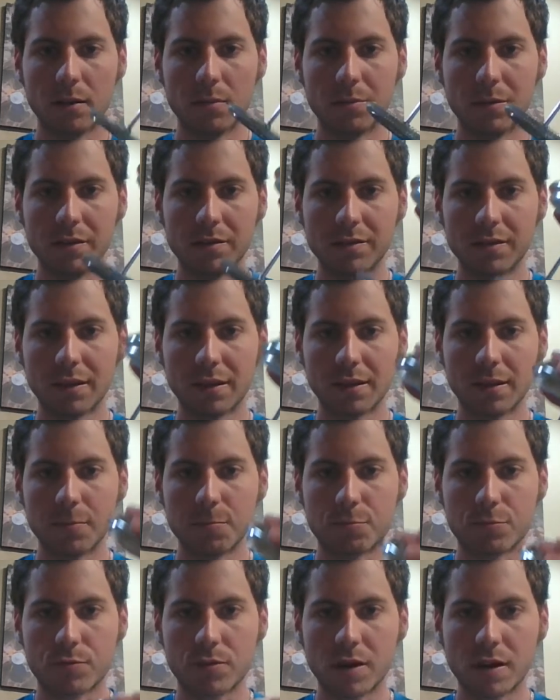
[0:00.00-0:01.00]
this thing
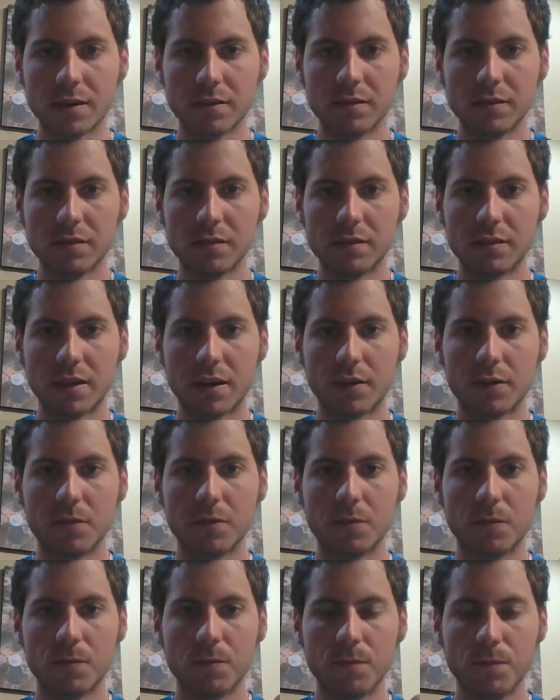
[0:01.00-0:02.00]
then presses down
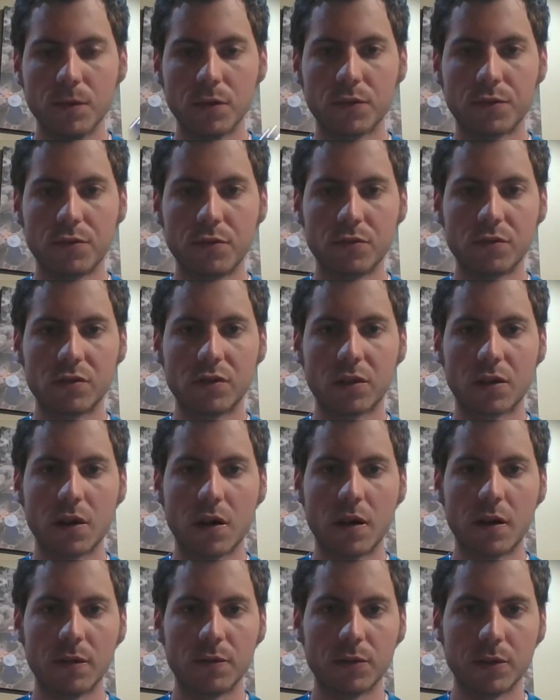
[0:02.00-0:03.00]
and filters the
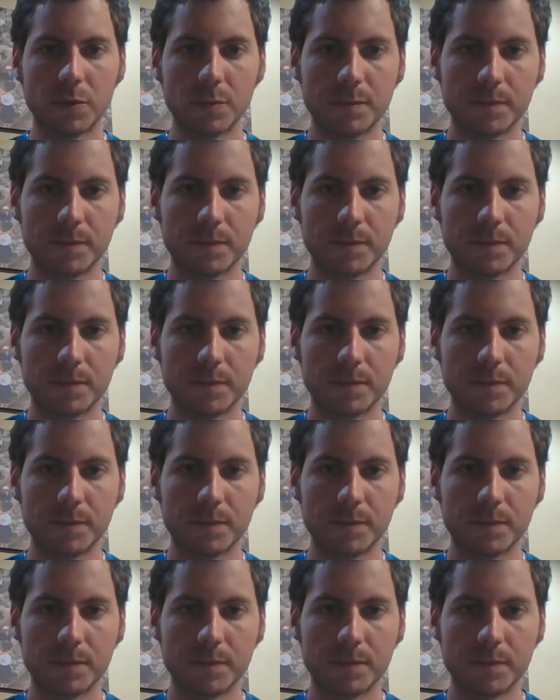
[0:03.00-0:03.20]
coffee.